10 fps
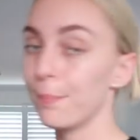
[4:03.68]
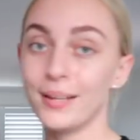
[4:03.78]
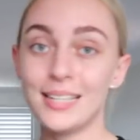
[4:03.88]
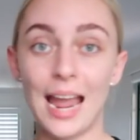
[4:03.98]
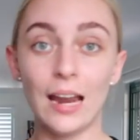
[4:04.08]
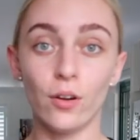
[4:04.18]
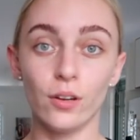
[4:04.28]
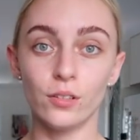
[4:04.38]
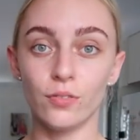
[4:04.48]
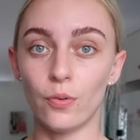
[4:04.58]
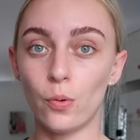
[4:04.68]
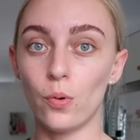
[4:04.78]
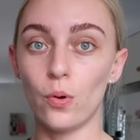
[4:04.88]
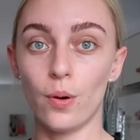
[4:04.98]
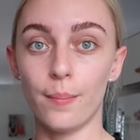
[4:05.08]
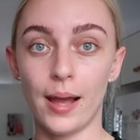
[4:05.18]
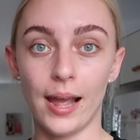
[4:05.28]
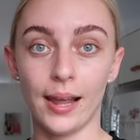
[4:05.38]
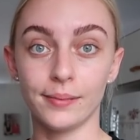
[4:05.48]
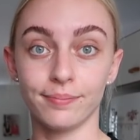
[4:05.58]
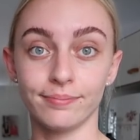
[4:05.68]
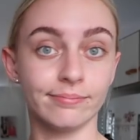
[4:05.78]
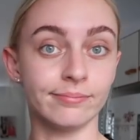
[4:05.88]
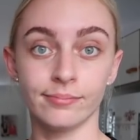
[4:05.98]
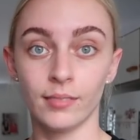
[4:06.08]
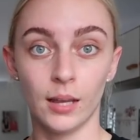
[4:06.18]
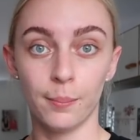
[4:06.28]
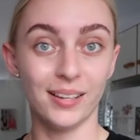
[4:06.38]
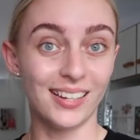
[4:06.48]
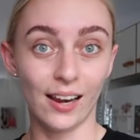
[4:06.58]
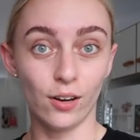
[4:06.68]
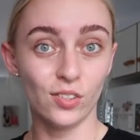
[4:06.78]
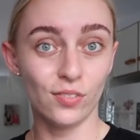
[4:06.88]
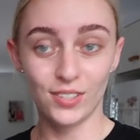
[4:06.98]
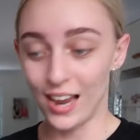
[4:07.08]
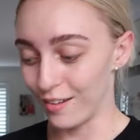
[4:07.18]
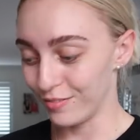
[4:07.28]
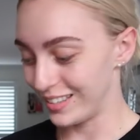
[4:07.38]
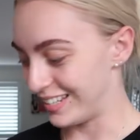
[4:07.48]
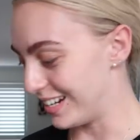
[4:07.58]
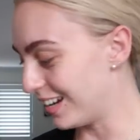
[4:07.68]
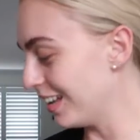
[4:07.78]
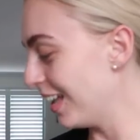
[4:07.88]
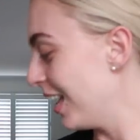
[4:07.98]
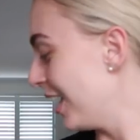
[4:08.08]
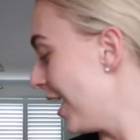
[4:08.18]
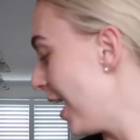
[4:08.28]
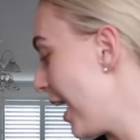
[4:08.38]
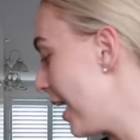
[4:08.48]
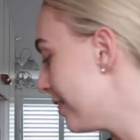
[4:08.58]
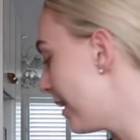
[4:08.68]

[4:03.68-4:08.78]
Potatoes for my potatoes to have with dinner. And